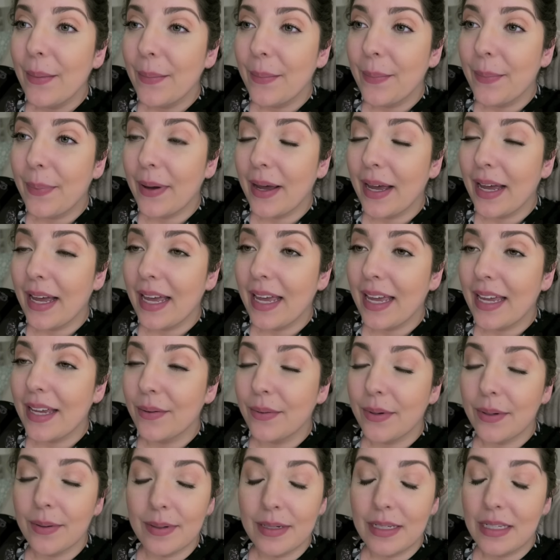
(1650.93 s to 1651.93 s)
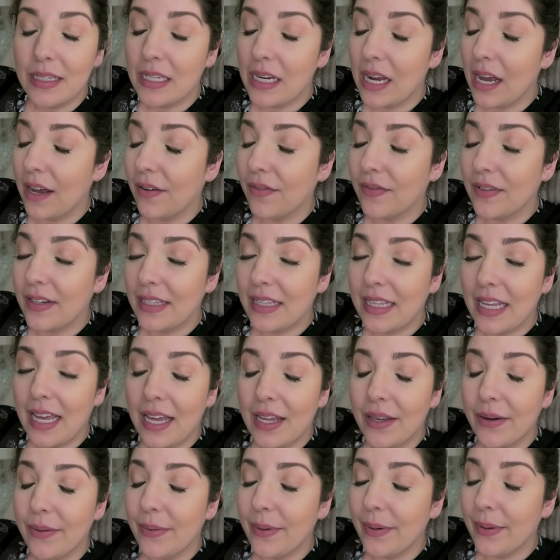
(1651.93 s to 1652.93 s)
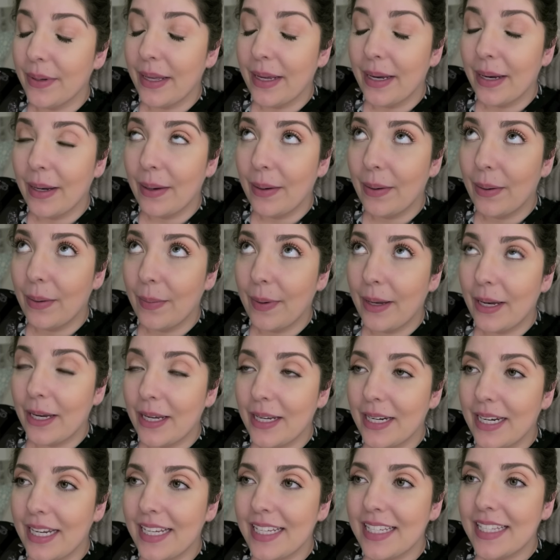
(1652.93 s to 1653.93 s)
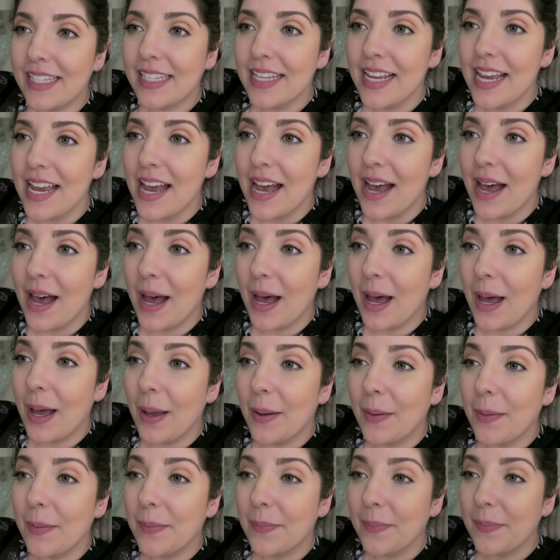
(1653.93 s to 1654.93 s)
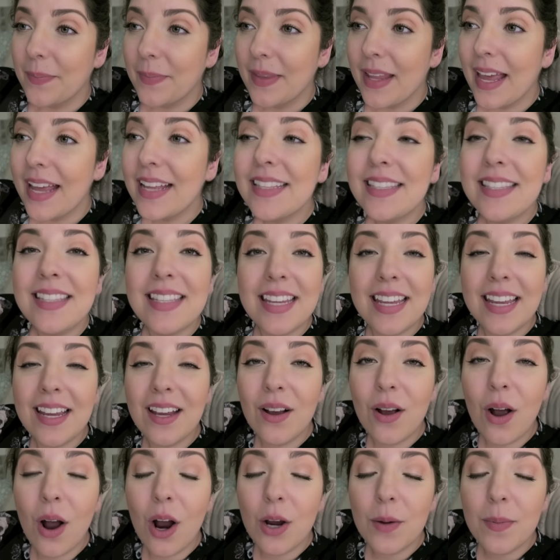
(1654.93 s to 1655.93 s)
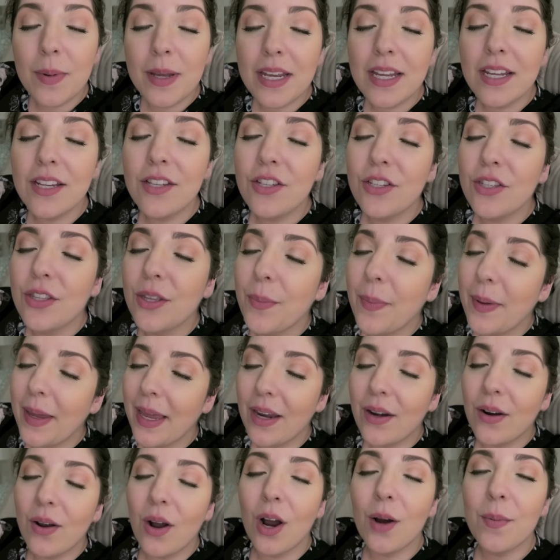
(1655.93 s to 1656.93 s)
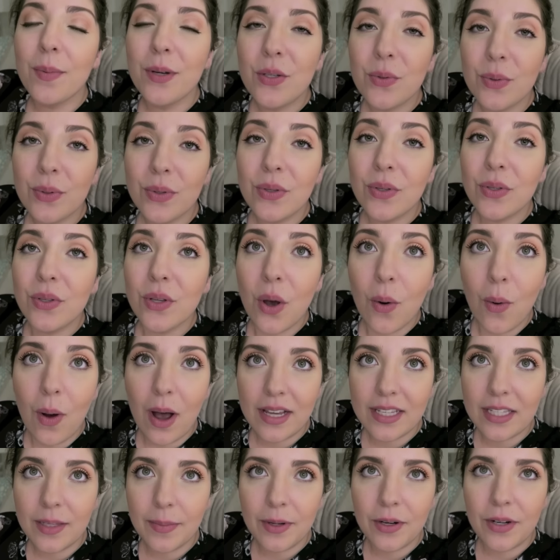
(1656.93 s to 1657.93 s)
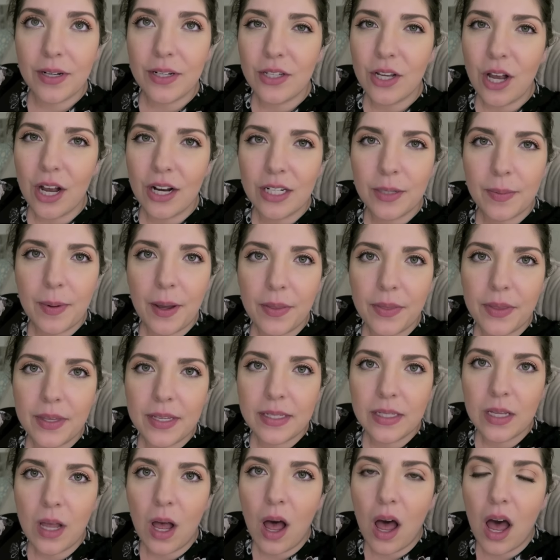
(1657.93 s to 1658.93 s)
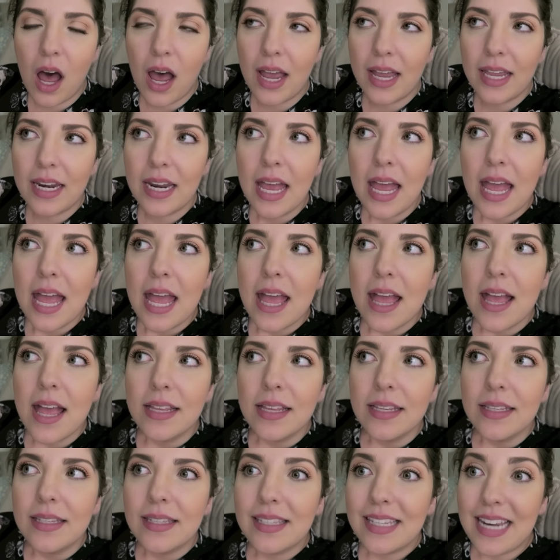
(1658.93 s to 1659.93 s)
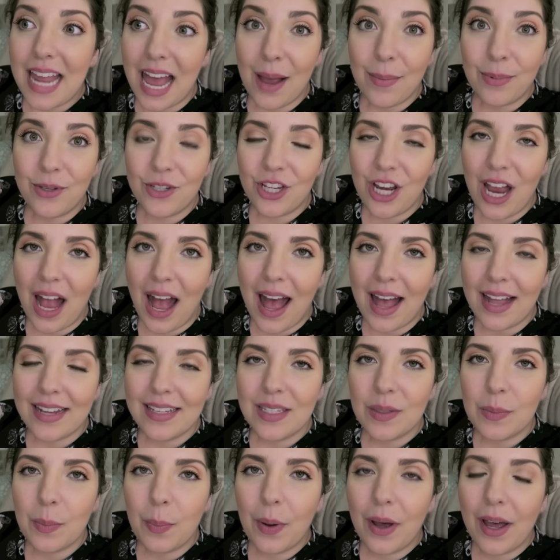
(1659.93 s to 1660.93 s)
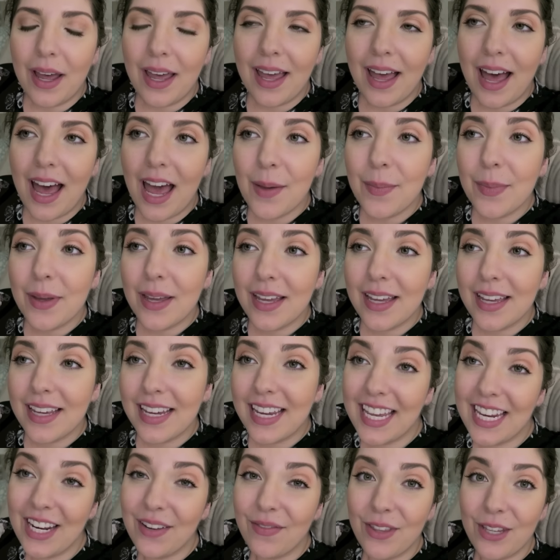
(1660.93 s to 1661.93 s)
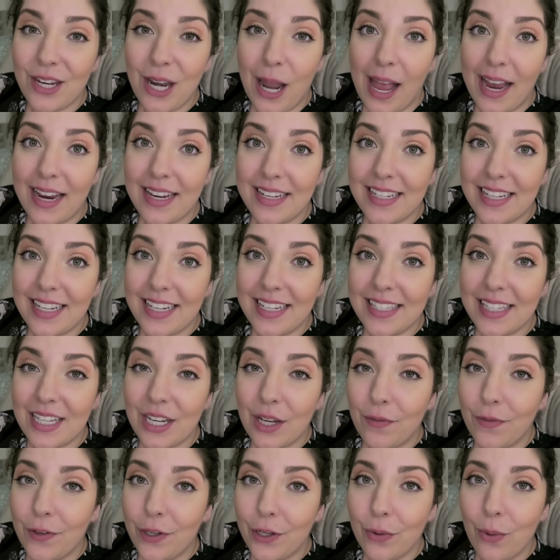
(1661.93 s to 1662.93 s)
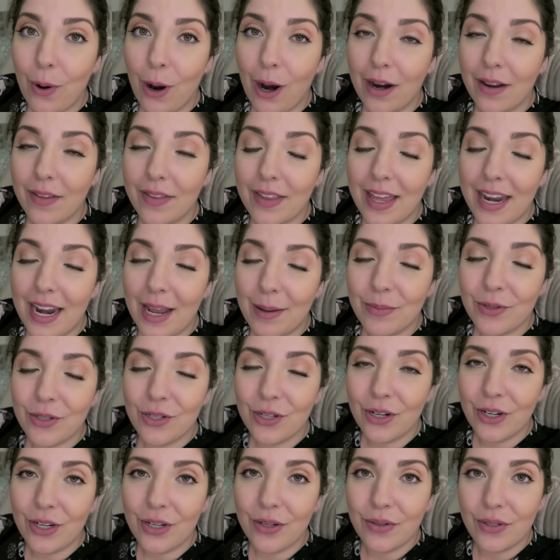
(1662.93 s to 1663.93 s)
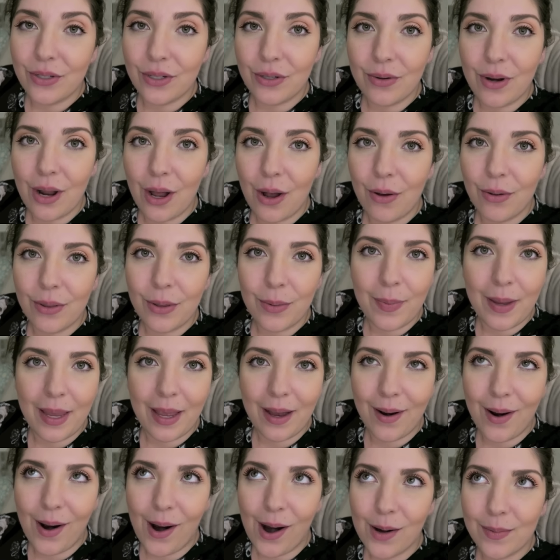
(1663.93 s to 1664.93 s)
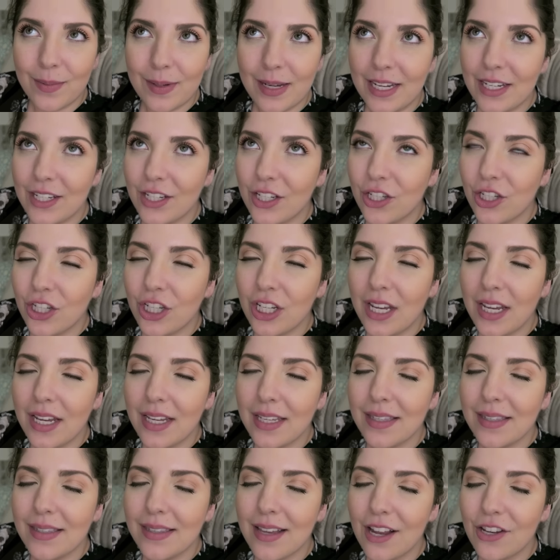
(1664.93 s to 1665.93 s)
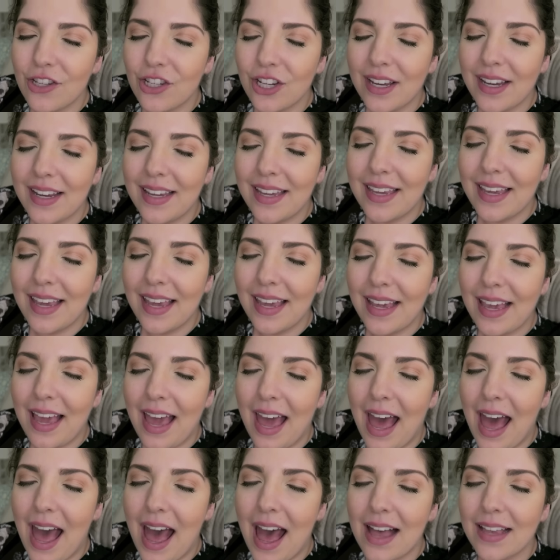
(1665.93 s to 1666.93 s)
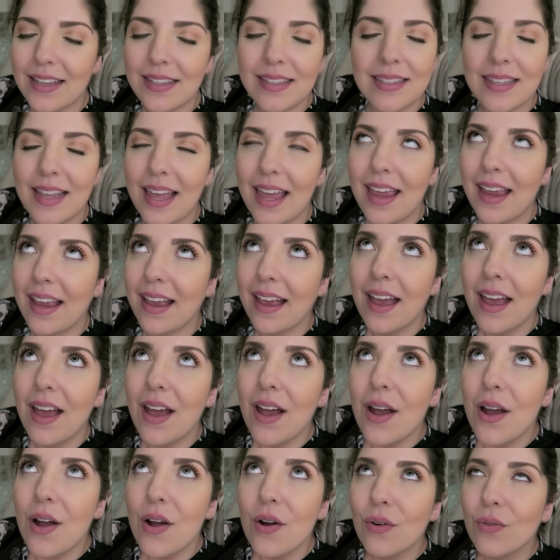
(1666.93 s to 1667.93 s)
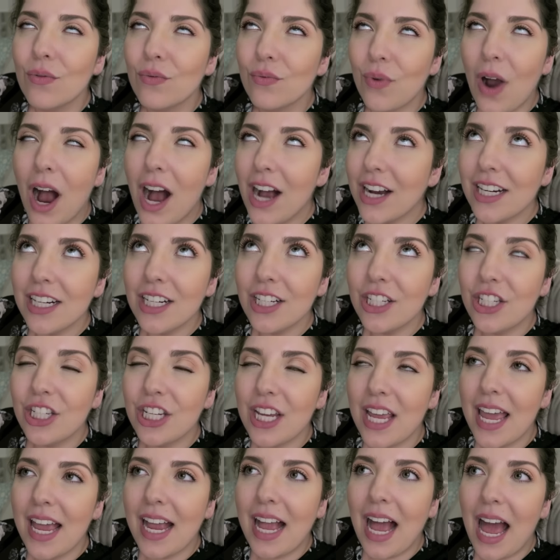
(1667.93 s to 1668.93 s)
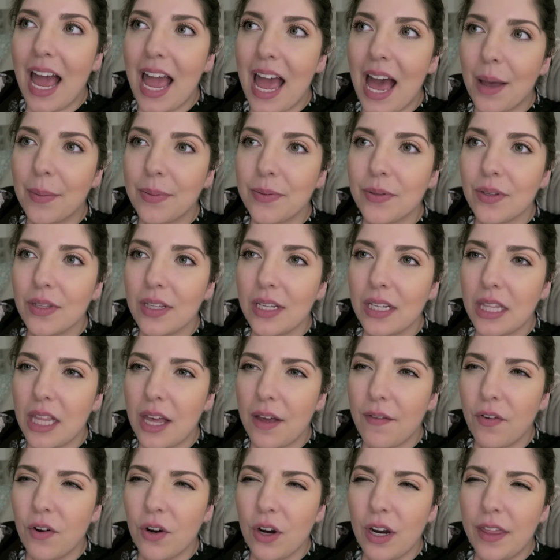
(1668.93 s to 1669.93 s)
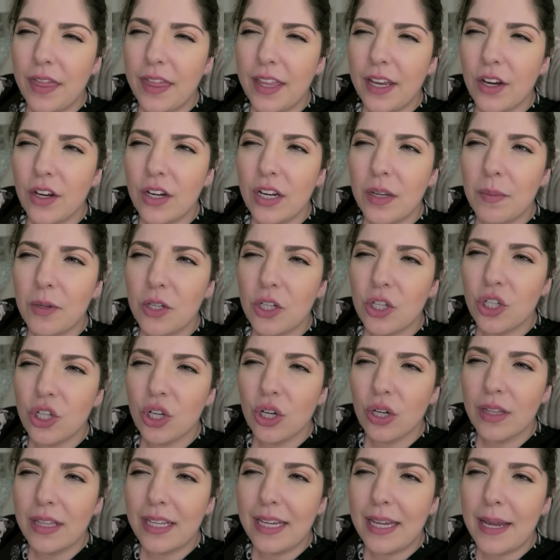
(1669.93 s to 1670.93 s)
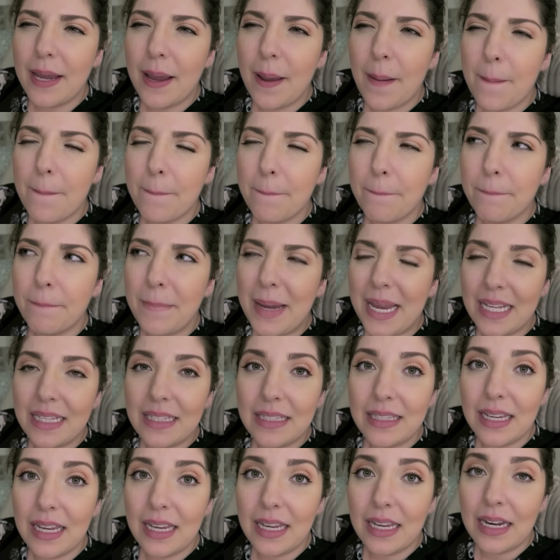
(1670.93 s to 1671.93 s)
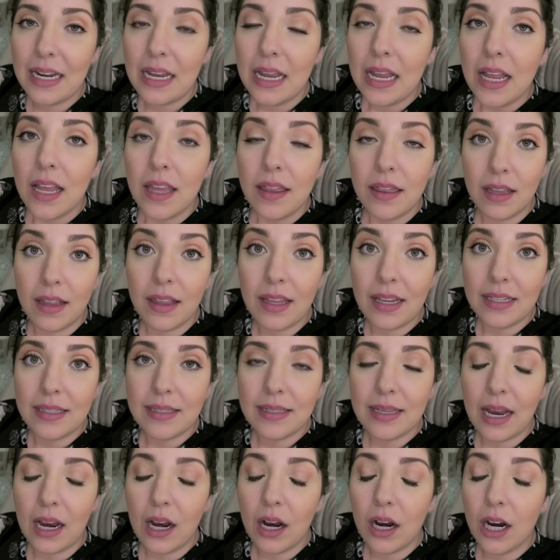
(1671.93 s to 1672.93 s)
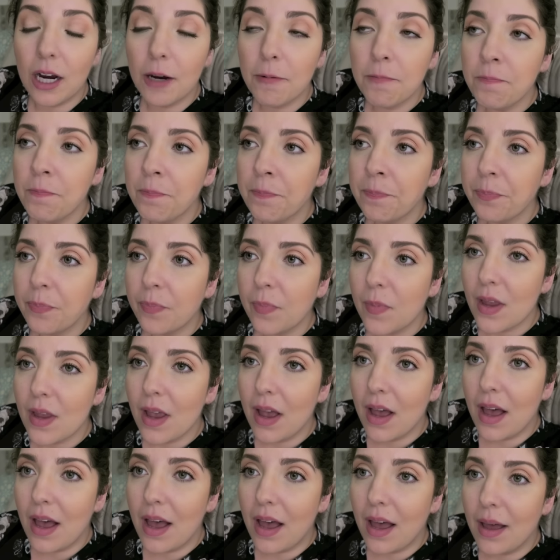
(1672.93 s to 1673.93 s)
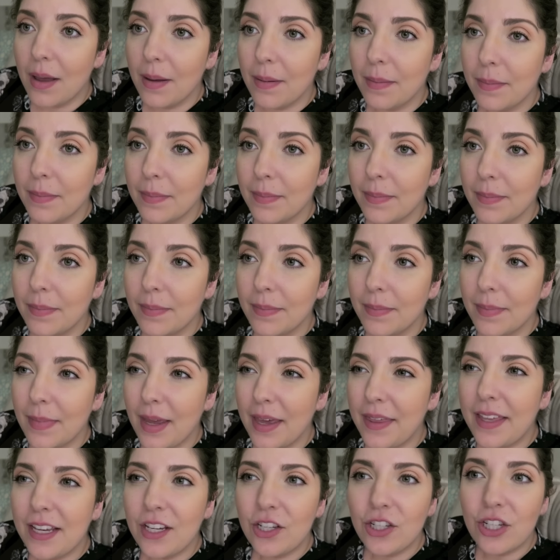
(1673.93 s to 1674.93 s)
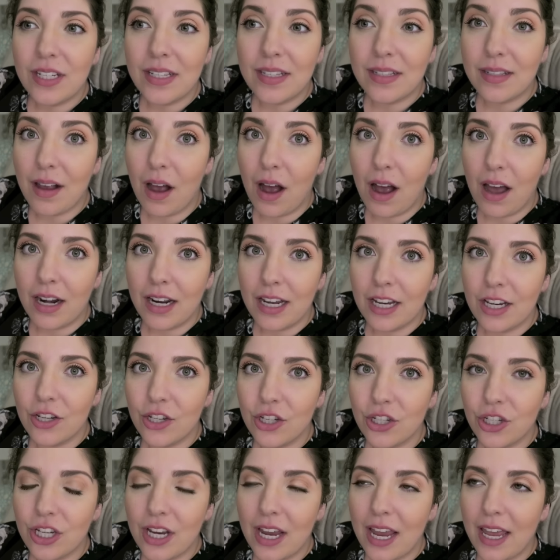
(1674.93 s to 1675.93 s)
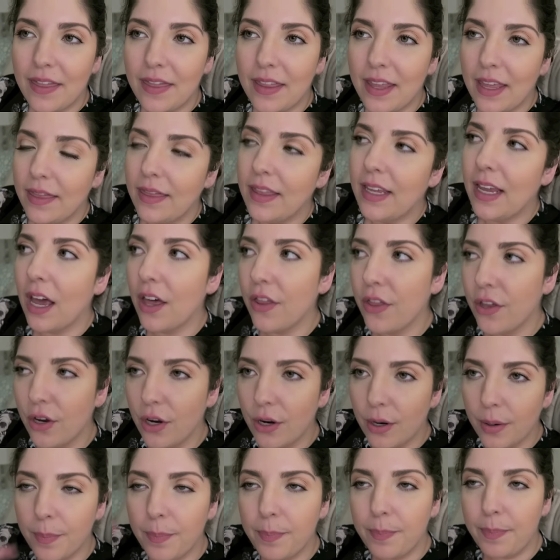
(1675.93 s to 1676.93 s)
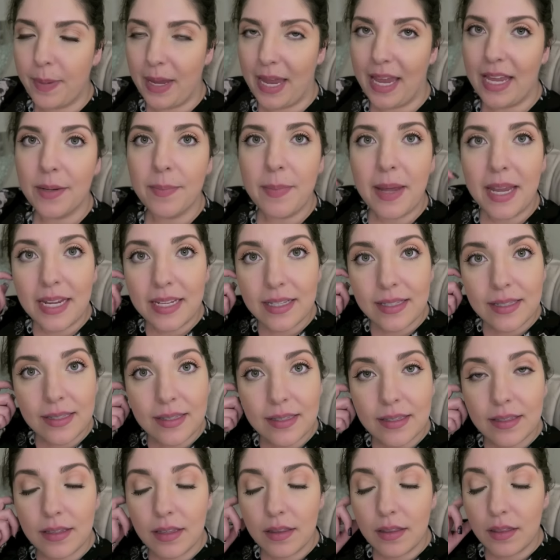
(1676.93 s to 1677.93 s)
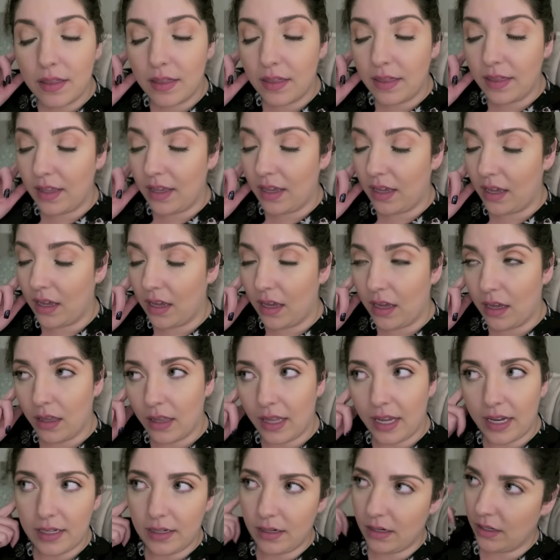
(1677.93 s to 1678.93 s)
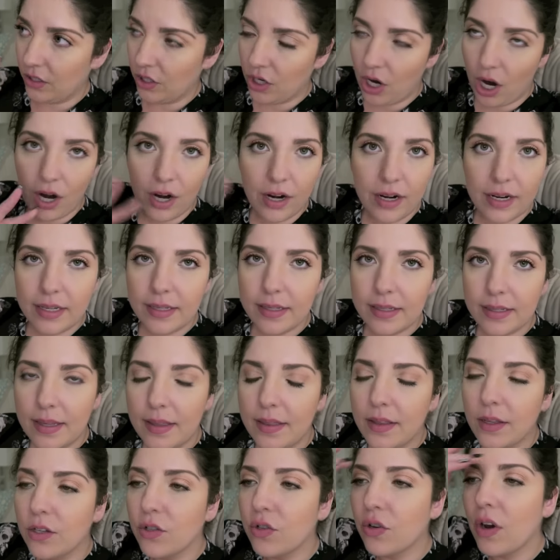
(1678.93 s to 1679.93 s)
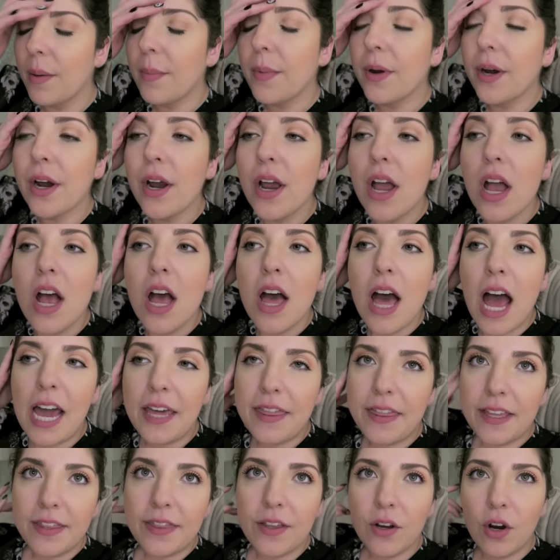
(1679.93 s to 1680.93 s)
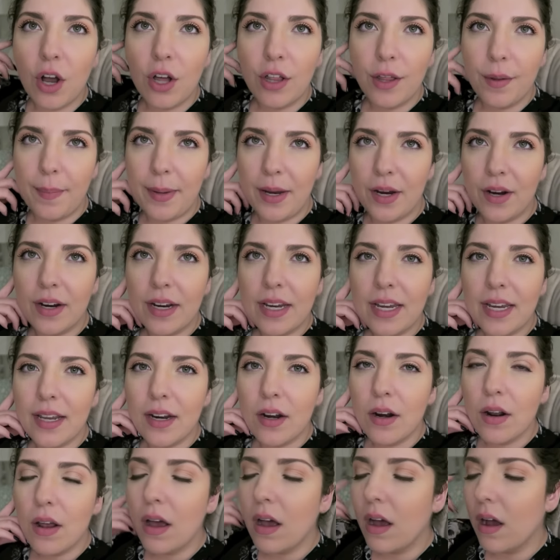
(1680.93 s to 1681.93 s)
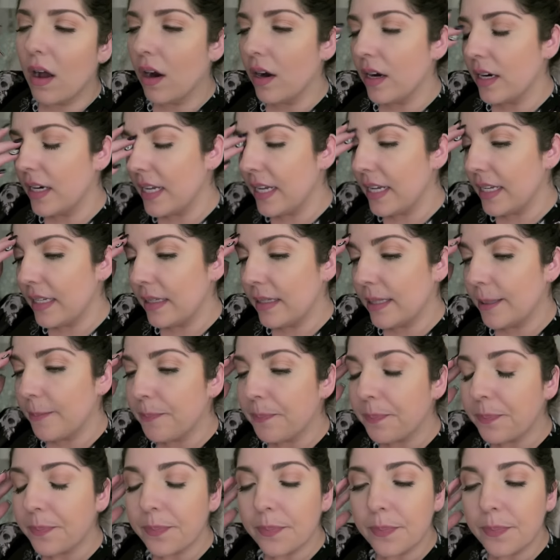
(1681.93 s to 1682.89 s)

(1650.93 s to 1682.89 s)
But we were stuffed at the end. We were like, oh my goodness. Um, and seeing Garbage, the band Garbage, was so awesome. I already talked about this on Snapchat, but I'm a kid of the nineties, and if you are, then I'm sure you do know the band Garbage. She is such a kick-ass, like, rocker chick. I absolutely love her. I think her name is Shirley Manson, the lead singer. Um, I think she's Scottish. And then the other bandmates, the, like, guitarist and the drummer, I think they're all American artists.